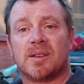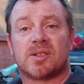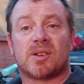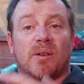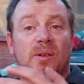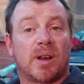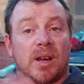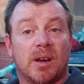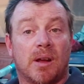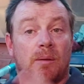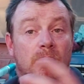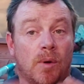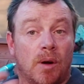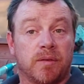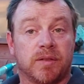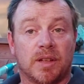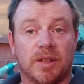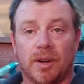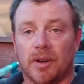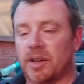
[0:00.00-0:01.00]
Sorry, I know I'm
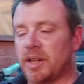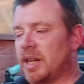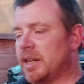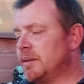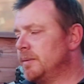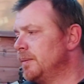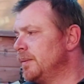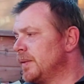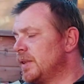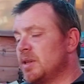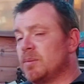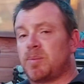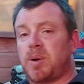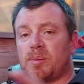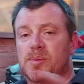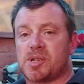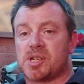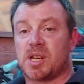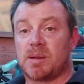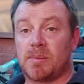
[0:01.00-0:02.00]
waffling on again. You'll
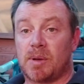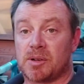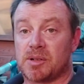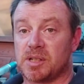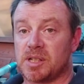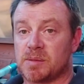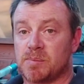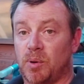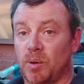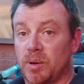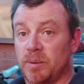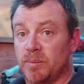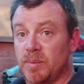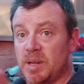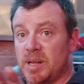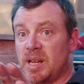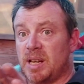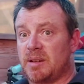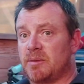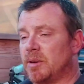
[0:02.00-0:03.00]
probably skip most of this point,
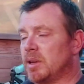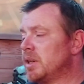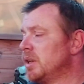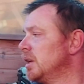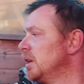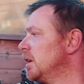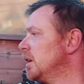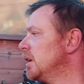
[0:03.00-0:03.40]
but anyway.